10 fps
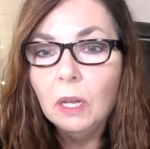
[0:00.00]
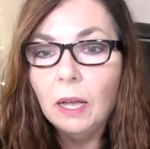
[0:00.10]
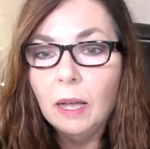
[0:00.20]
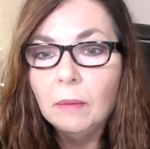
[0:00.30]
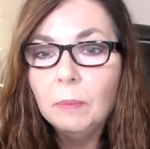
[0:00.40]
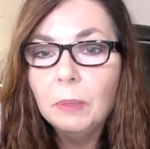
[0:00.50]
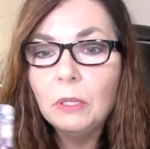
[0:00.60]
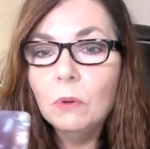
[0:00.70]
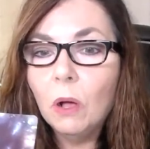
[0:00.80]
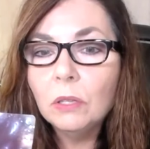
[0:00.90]
Um, but
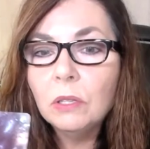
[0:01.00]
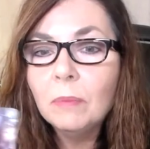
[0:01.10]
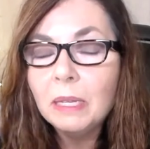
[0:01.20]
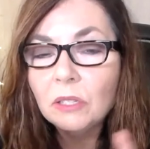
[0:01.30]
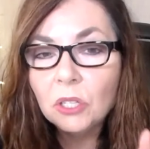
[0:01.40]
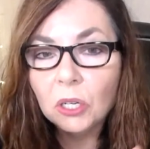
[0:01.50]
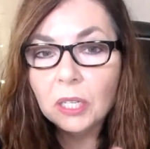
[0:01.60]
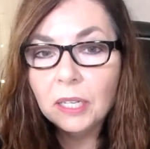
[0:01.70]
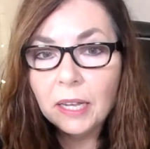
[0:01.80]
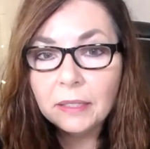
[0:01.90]
you also may start
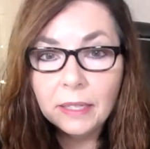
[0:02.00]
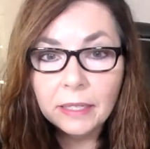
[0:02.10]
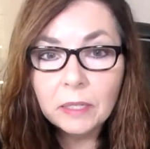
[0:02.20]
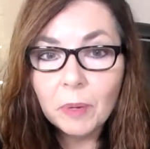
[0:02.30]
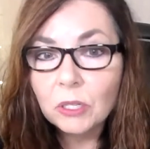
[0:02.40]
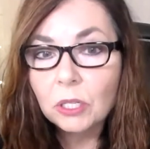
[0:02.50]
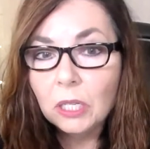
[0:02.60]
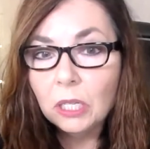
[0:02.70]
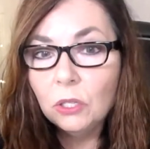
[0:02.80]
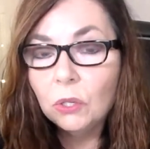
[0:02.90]
connecting,
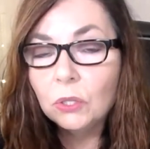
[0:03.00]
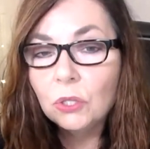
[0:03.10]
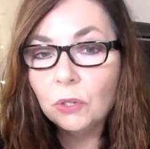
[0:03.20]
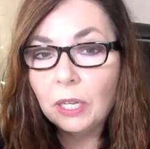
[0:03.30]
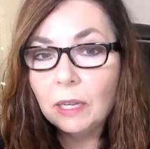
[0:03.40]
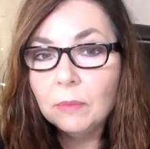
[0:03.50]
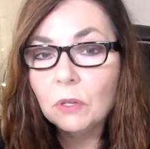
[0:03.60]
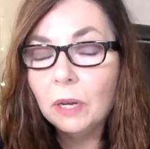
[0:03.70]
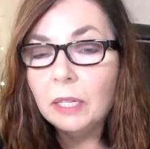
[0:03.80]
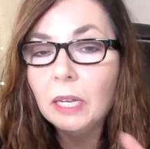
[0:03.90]
especially in your dreams
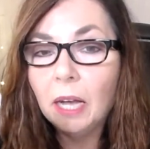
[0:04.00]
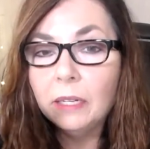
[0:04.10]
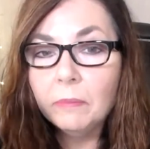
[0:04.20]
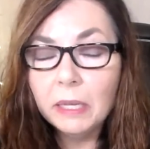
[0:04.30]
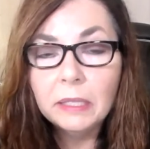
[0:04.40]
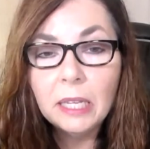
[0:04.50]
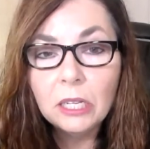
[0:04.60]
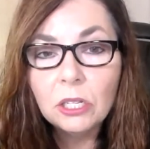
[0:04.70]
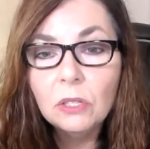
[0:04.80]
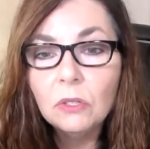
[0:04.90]
or any guided
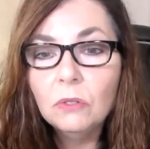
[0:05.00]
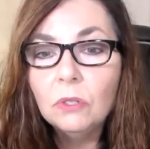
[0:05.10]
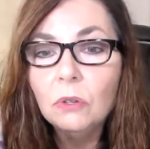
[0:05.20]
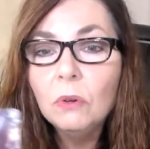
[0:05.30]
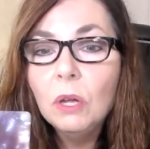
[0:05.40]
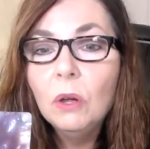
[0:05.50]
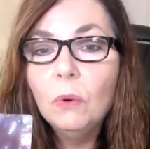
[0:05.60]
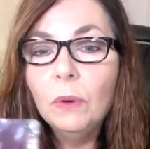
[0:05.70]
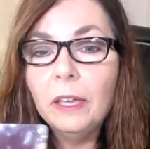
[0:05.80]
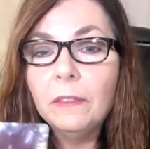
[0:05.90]
meditations you do,
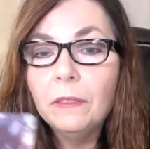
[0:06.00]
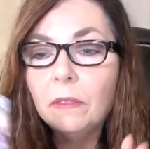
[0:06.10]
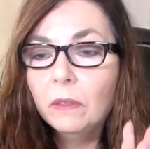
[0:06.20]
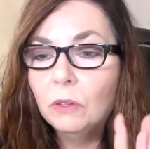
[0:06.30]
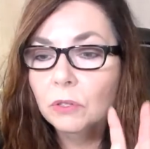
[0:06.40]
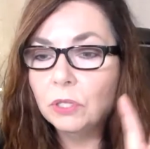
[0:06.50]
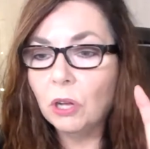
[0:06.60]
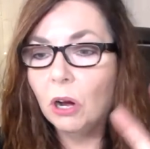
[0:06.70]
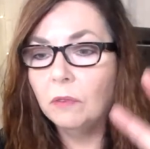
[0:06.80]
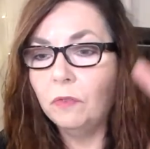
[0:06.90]
with your
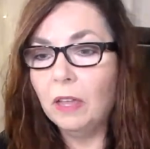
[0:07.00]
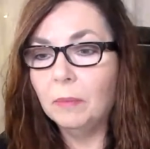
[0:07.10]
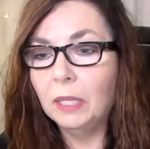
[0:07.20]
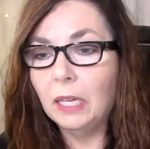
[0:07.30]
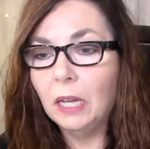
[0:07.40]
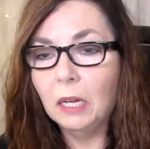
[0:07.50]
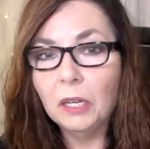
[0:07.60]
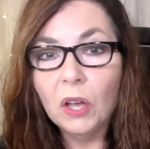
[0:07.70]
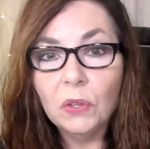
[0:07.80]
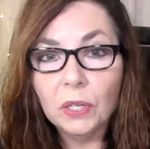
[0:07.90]
star family on
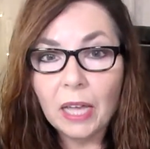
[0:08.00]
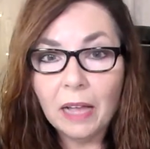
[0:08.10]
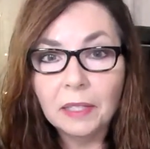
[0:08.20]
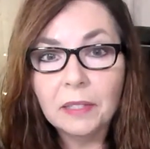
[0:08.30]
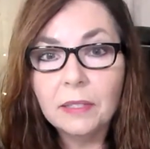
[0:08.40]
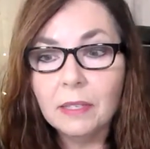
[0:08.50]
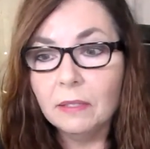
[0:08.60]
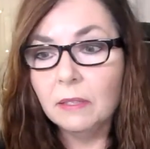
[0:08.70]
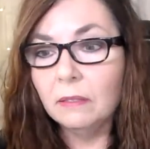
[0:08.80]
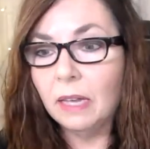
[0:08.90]
other
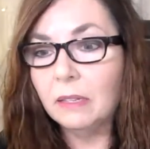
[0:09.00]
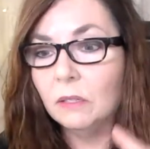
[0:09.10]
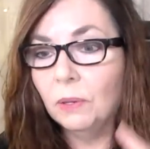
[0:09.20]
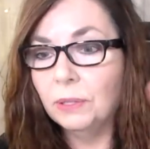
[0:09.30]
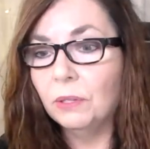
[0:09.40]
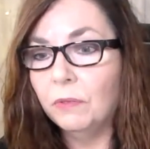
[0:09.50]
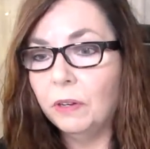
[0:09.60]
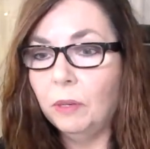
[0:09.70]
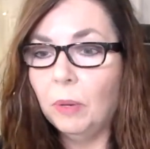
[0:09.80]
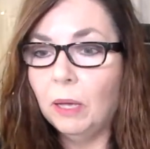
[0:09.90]
galaxies. That is also
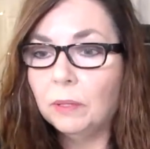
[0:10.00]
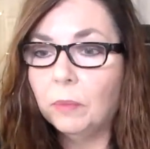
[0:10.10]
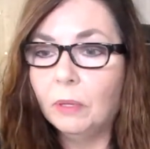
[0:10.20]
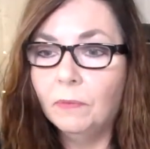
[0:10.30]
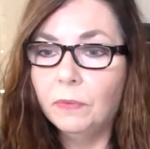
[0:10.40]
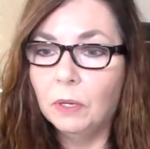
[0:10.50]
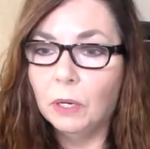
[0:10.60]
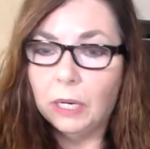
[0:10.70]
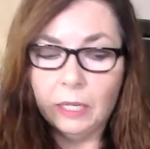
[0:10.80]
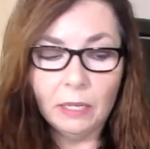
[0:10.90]
very possible.
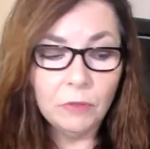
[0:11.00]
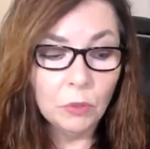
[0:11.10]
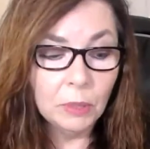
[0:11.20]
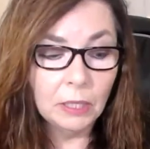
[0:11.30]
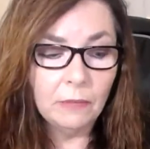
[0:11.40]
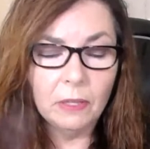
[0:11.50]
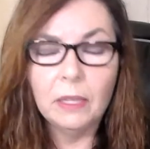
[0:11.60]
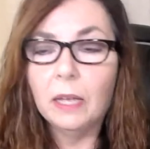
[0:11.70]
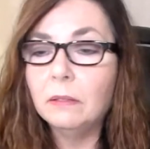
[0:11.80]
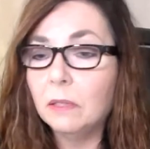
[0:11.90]
All right, if you believe in
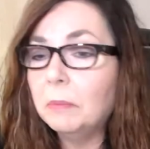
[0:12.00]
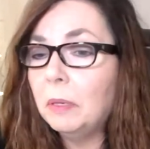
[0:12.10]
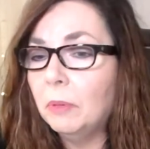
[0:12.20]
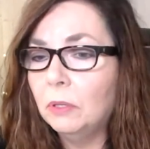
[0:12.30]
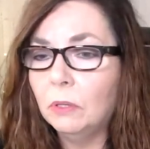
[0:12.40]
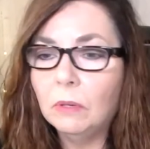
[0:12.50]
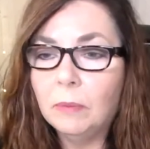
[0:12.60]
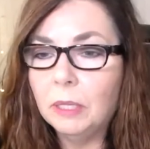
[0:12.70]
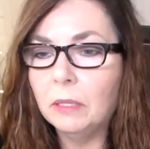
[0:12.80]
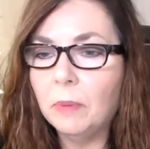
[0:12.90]
that. Some people do. I
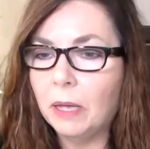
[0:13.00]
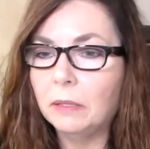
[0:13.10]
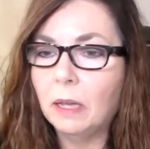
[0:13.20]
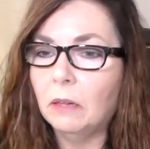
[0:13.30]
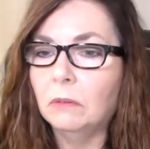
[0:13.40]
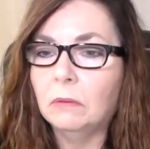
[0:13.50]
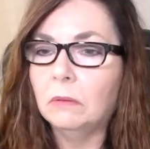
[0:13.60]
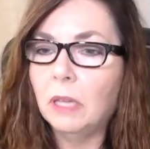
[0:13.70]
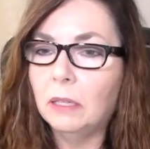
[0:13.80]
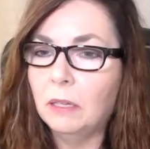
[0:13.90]
mean, it depends. I don't
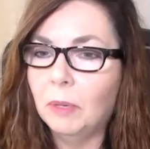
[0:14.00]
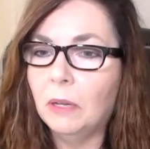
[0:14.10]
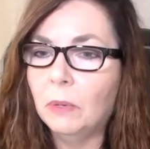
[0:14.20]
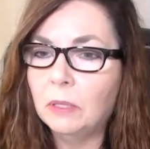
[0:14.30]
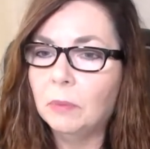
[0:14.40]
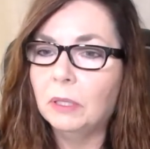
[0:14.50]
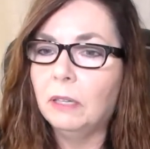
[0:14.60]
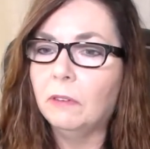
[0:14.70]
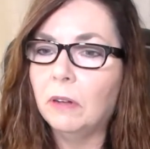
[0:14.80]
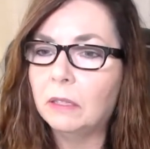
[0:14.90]
tell anybody what to
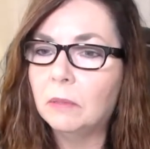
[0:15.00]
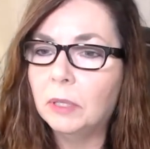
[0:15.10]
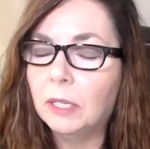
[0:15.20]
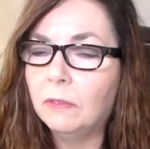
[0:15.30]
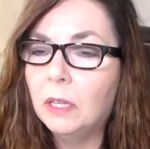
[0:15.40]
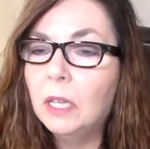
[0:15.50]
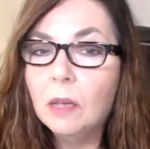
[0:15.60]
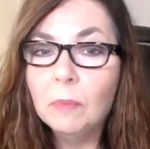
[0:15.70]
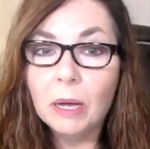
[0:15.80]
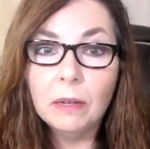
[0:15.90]
believe or not to believe,
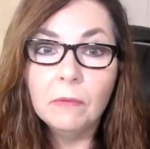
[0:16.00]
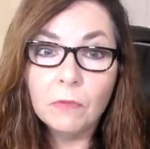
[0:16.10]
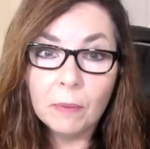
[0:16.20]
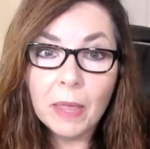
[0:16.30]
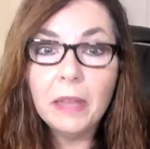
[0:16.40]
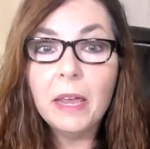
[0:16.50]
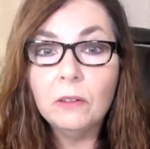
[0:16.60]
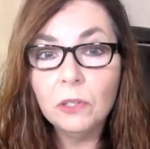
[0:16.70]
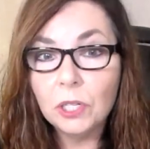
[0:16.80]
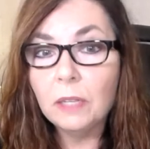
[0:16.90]
but from that
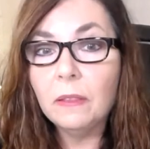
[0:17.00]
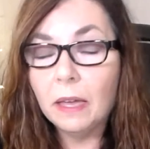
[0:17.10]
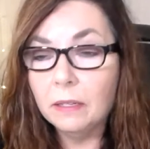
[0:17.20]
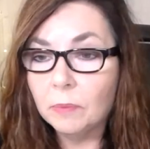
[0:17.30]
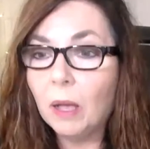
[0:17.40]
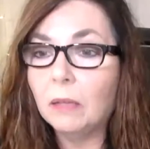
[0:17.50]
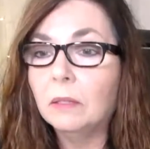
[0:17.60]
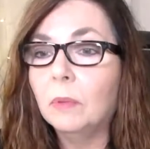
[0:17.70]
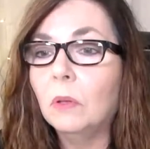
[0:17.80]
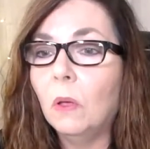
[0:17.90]
energy, that is
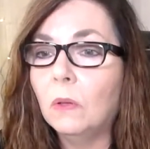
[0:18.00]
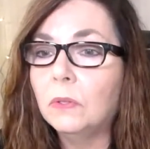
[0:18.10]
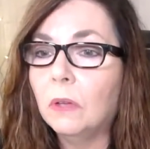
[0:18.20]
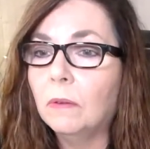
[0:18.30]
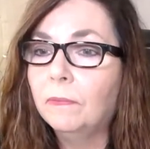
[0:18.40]
possible also.